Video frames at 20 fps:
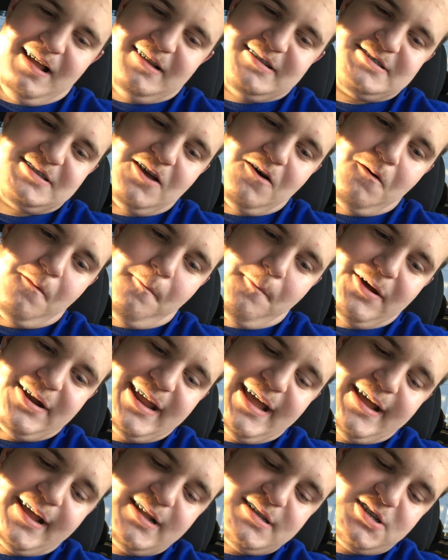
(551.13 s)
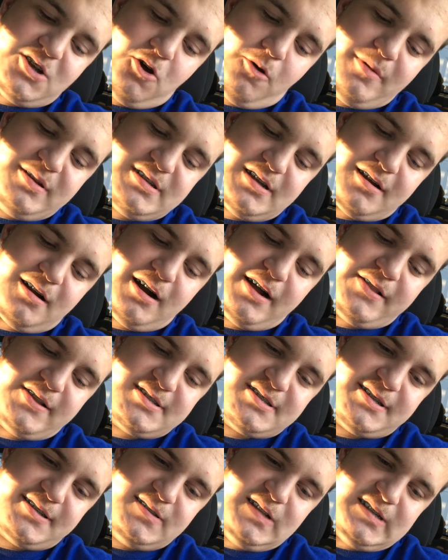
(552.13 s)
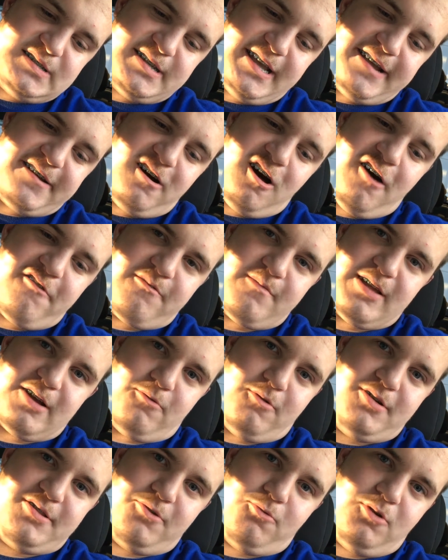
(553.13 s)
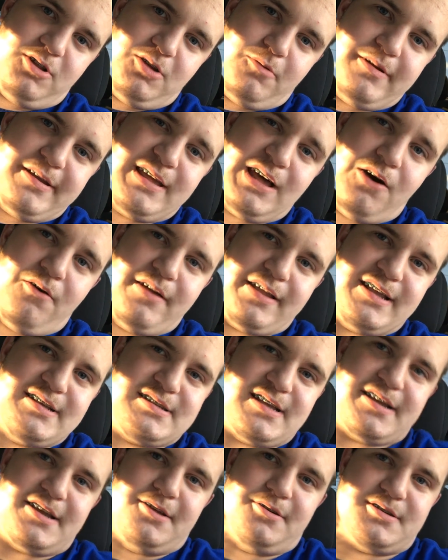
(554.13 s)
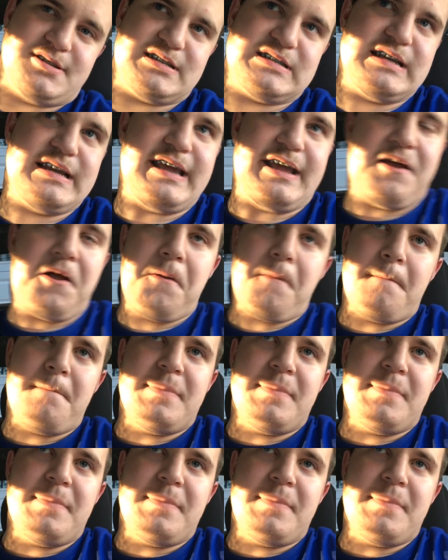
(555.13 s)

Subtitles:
So my dad gets home, he's like, all right, let's take off. I'm like, where in the world are we going? He's like, you'll see.